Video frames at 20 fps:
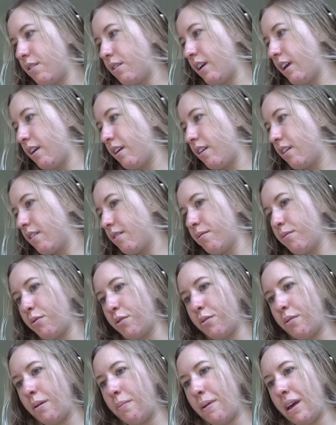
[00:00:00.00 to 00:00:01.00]
Okay, where
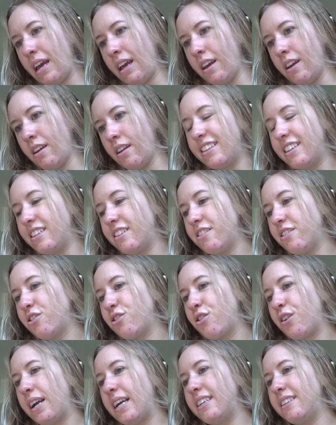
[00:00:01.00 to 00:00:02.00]
do I pay it? This is
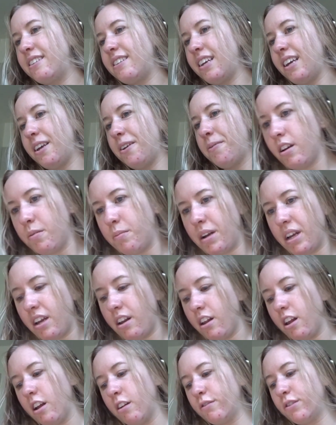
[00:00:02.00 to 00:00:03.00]
crazy. Am I
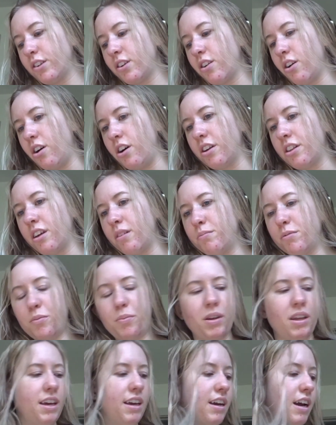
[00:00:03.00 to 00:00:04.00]
gonna have to call them to
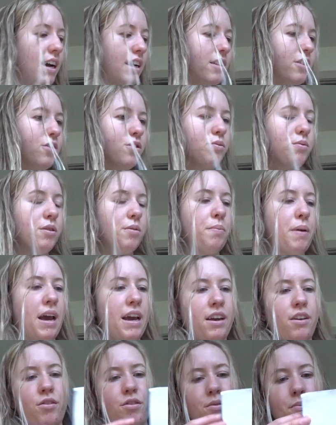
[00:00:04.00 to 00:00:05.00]
be like, I just want to
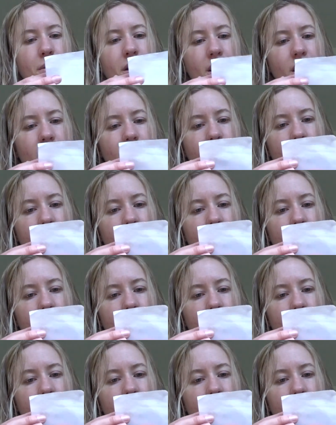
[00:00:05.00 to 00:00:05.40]
pay you the money.